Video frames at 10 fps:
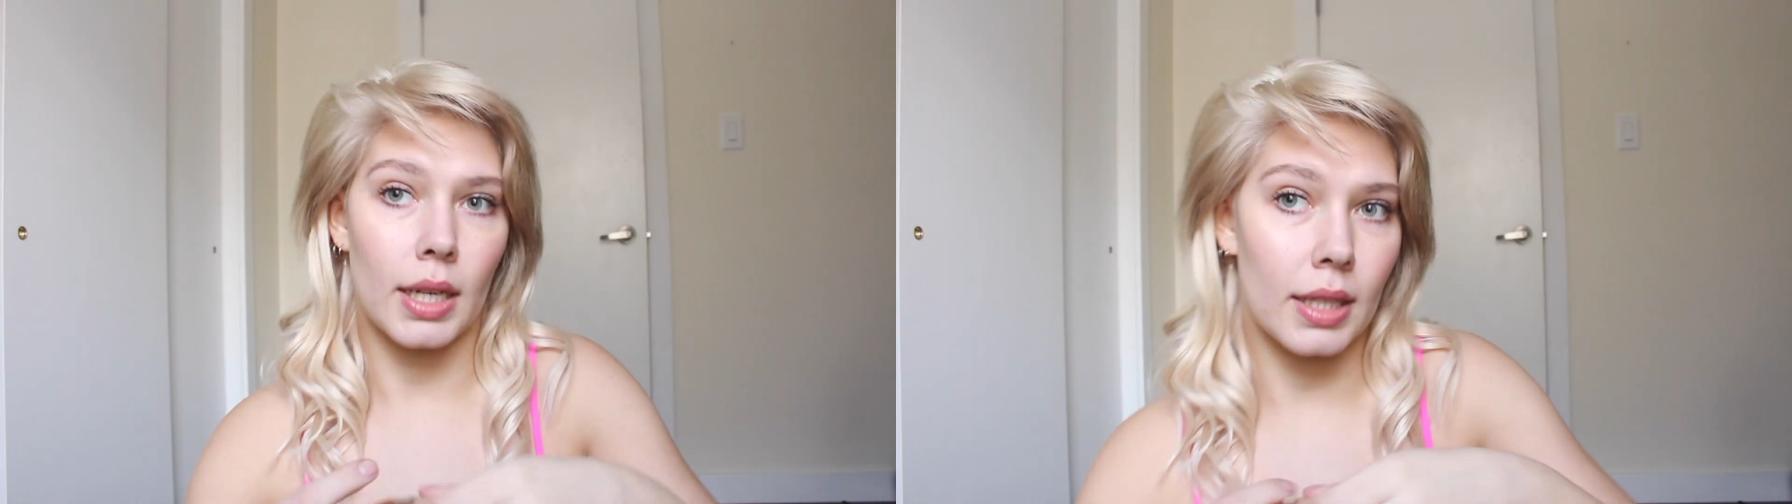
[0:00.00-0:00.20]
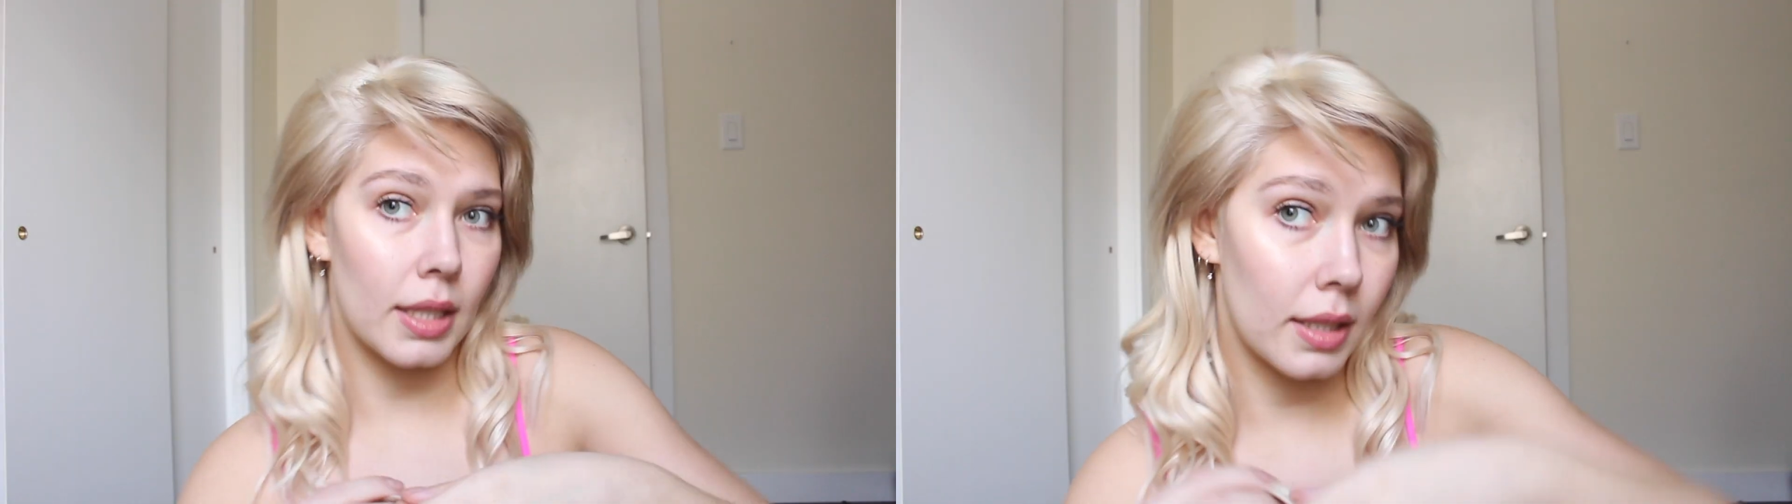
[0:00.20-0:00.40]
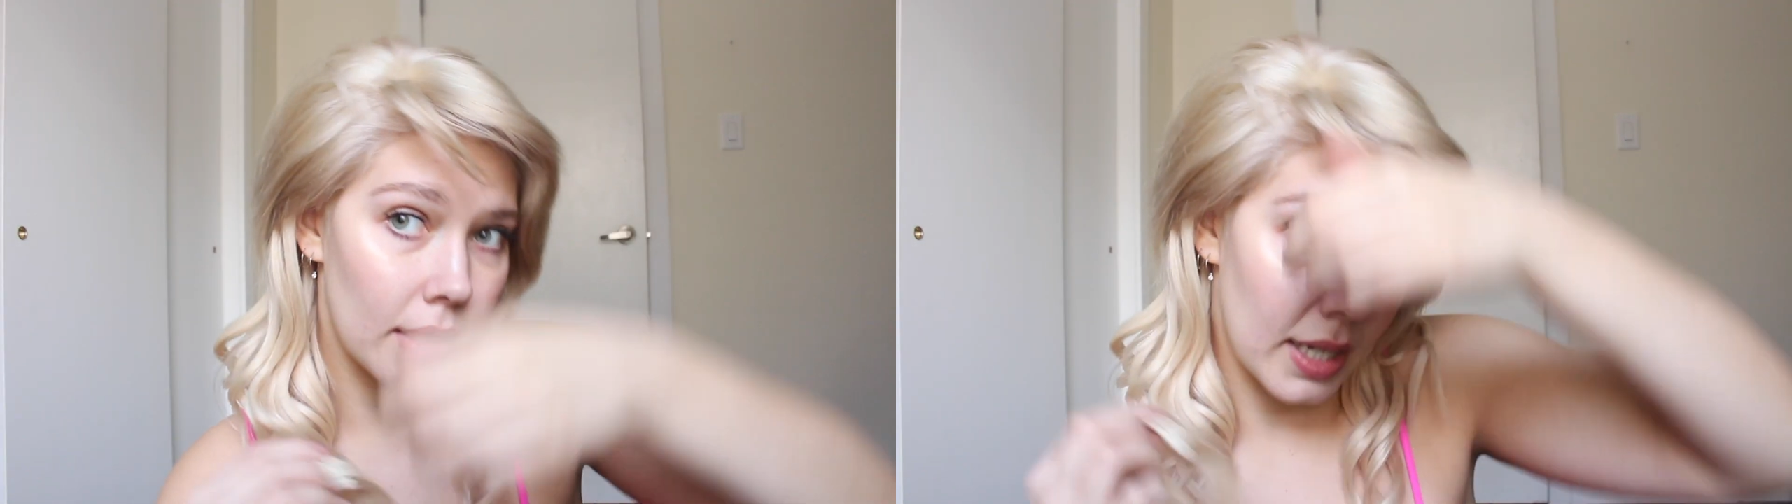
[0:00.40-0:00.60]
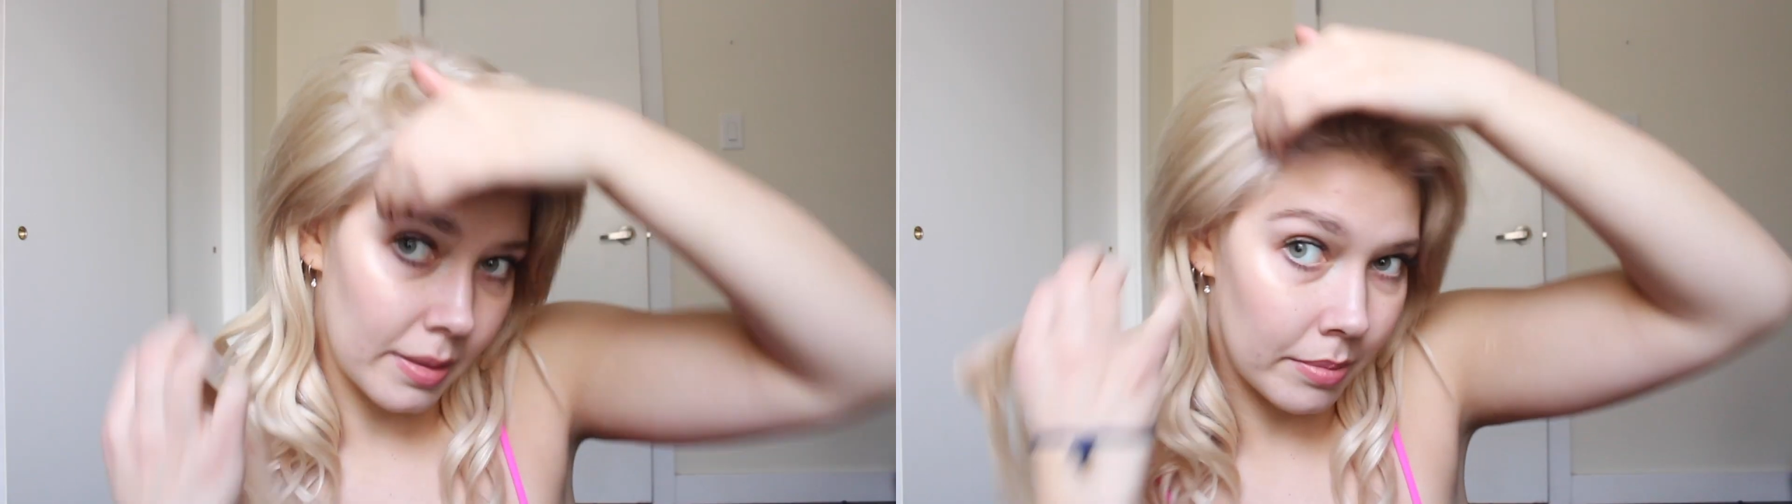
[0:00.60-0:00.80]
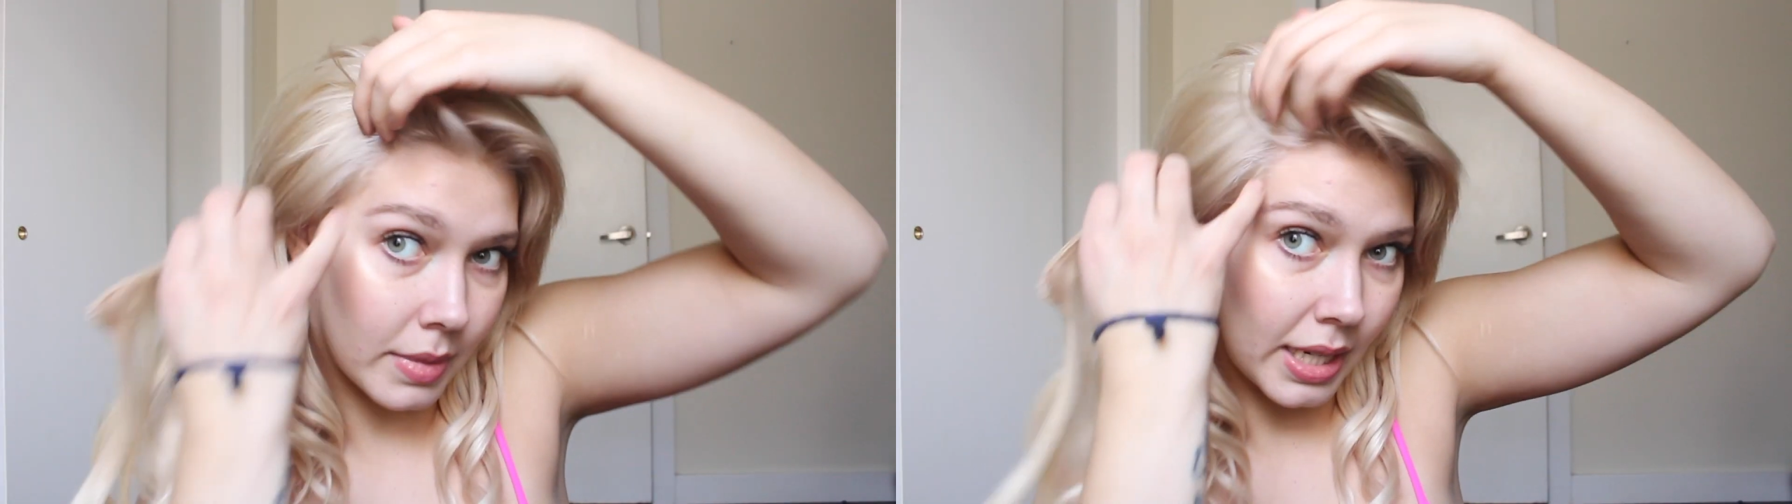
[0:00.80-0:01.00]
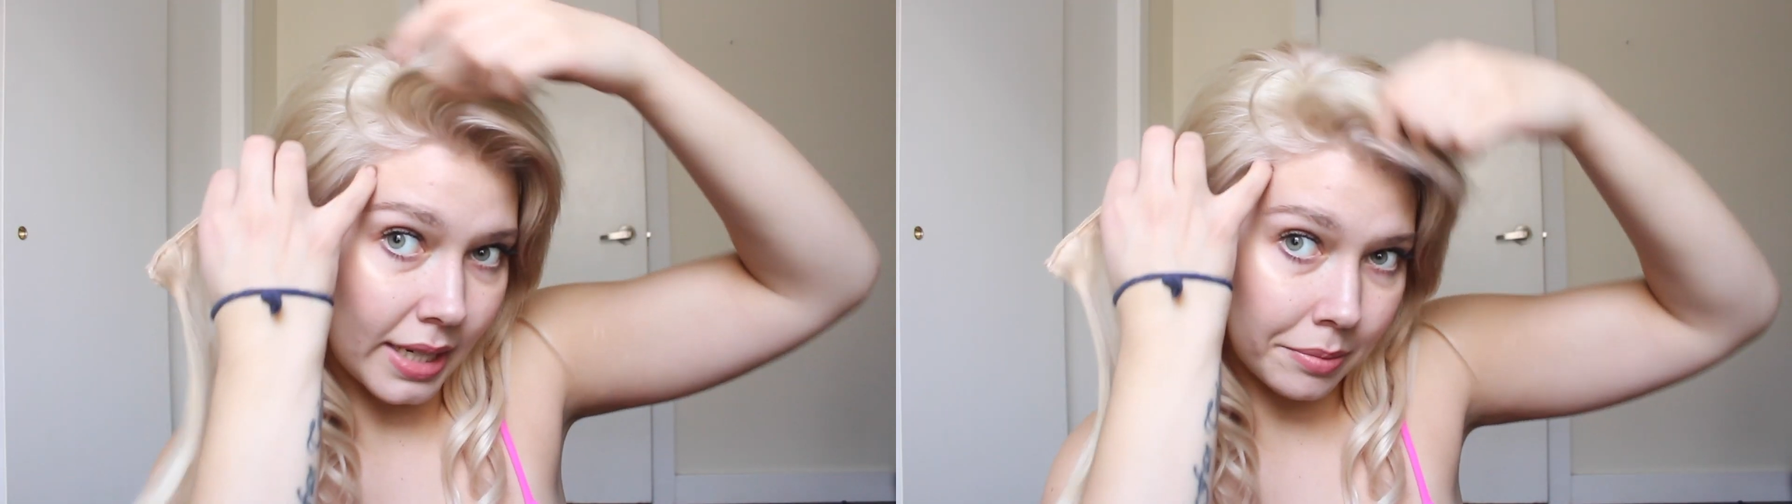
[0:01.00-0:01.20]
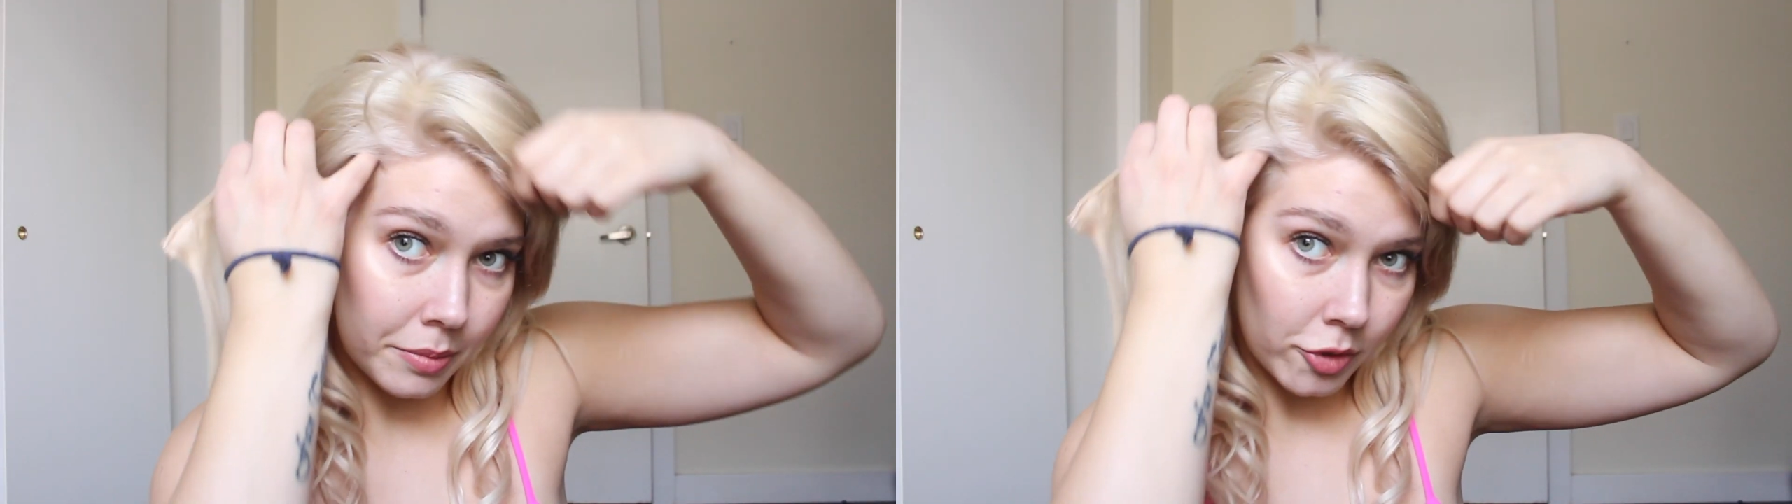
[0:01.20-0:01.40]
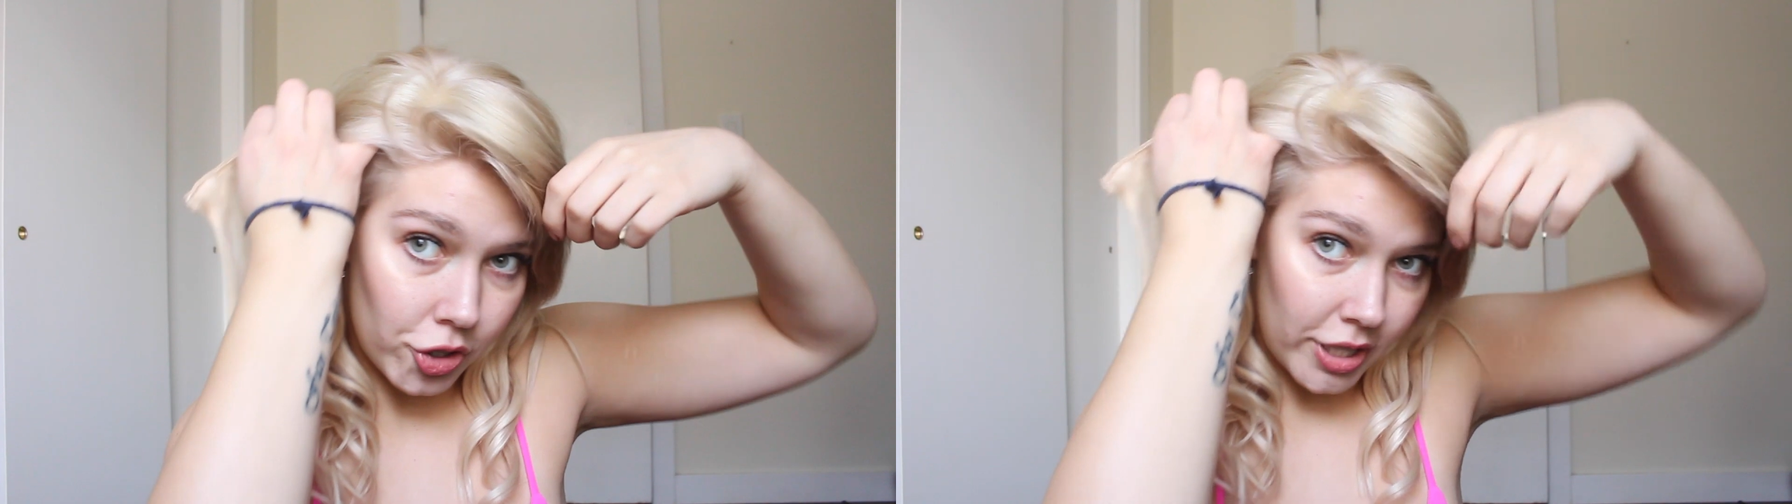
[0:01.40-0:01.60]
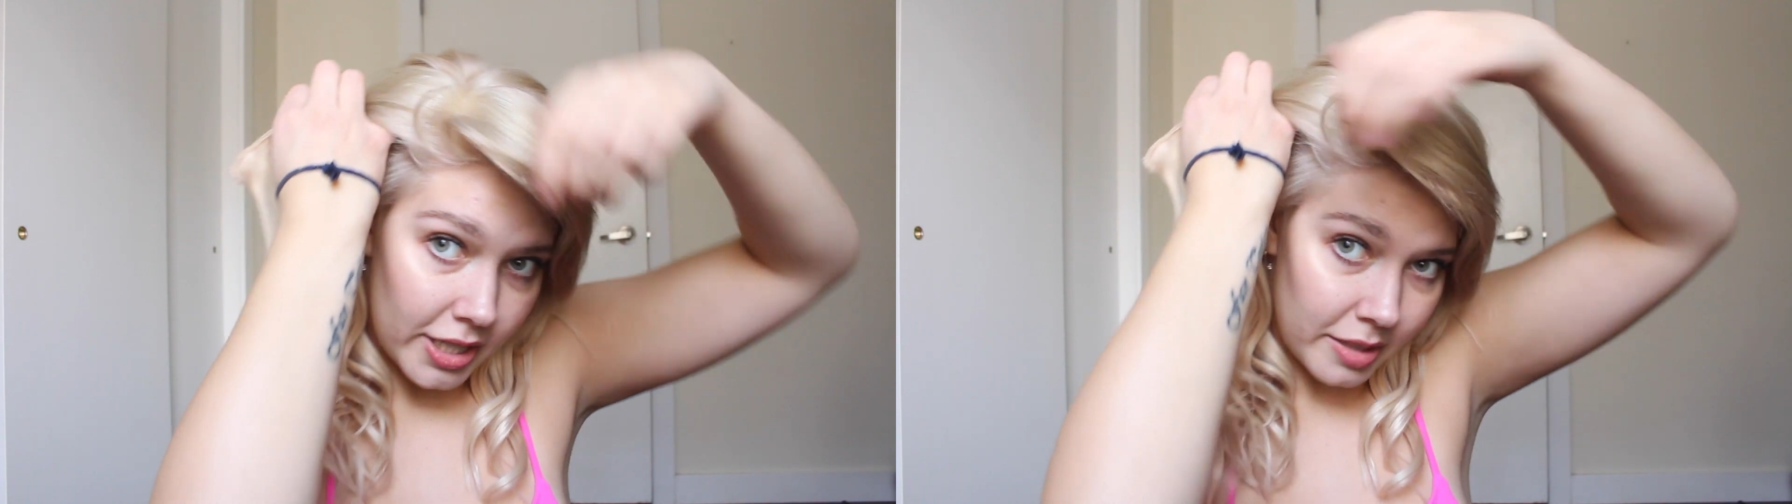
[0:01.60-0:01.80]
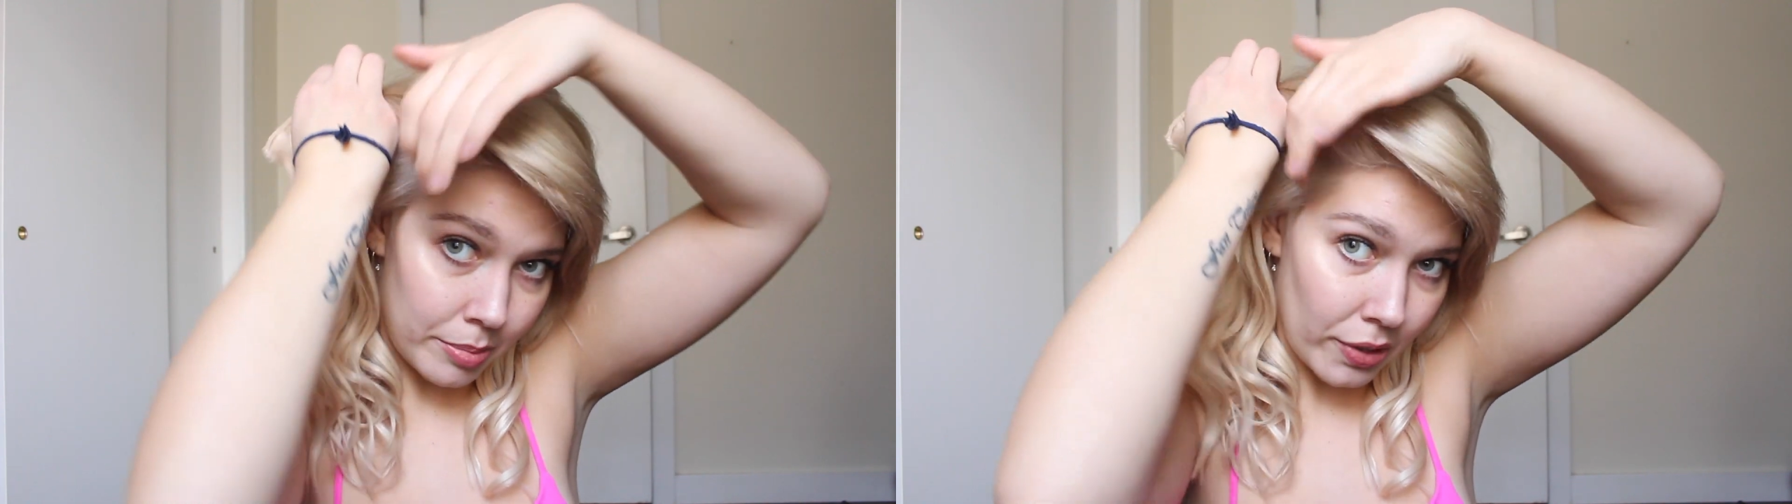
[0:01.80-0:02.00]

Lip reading: Then I'm trying to